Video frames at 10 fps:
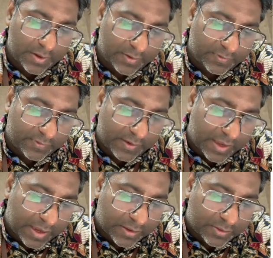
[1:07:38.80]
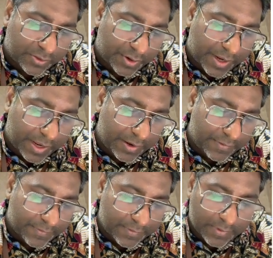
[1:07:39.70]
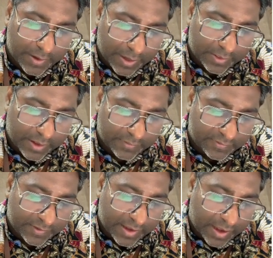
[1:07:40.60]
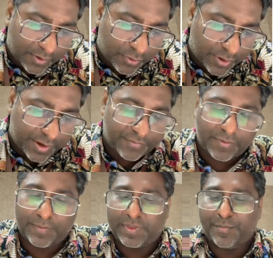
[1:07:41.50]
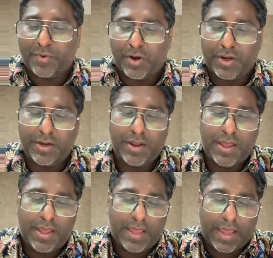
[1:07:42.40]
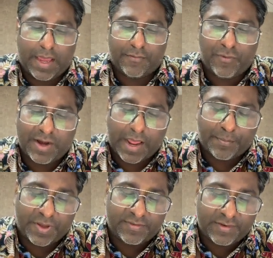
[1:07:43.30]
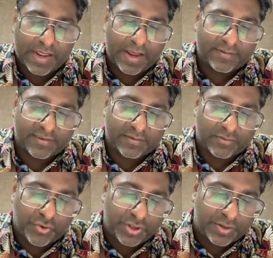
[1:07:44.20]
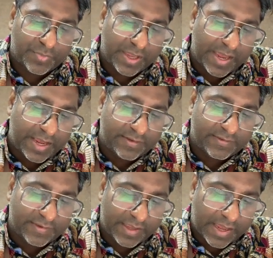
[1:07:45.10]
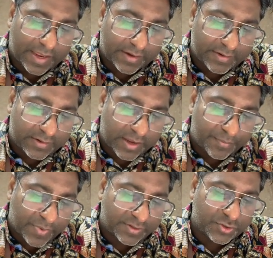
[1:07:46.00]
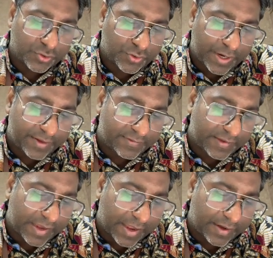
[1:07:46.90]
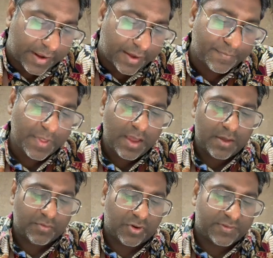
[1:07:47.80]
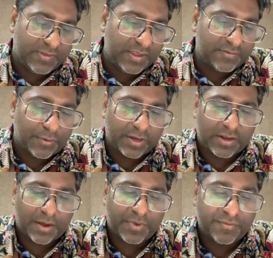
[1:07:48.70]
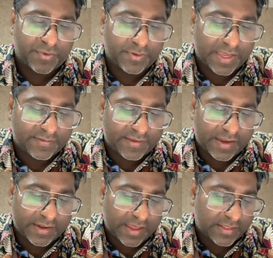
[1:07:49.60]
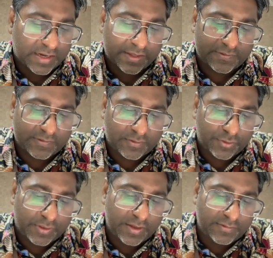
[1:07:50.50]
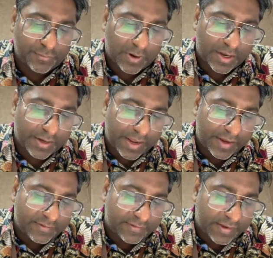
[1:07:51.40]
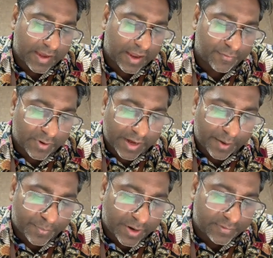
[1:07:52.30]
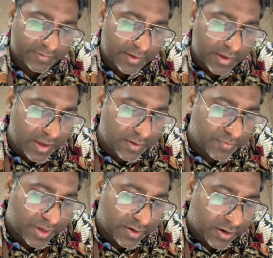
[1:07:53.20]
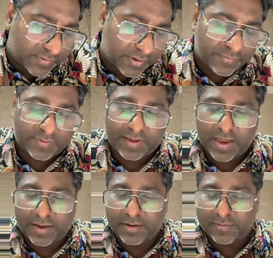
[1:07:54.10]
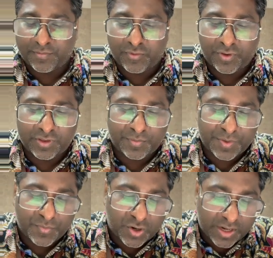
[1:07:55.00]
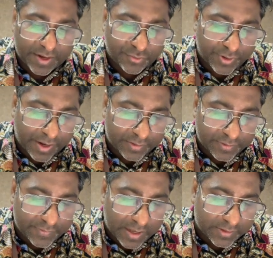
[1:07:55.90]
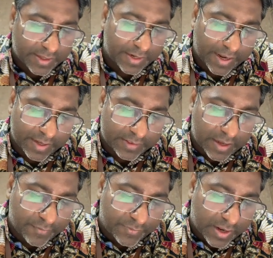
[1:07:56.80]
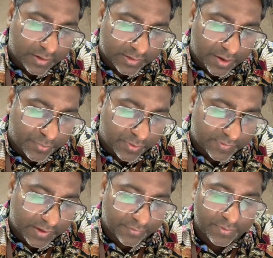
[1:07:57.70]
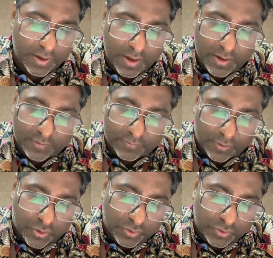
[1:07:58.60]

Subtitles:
CH3. And then Cn already formed the bond, and what happens next is going to be HCN. Okay, must show HCN, yeah, because this one coming from KCN catalyst. So this one HCN, what happens, because of Cn is going to be more electronegative, delta positive. So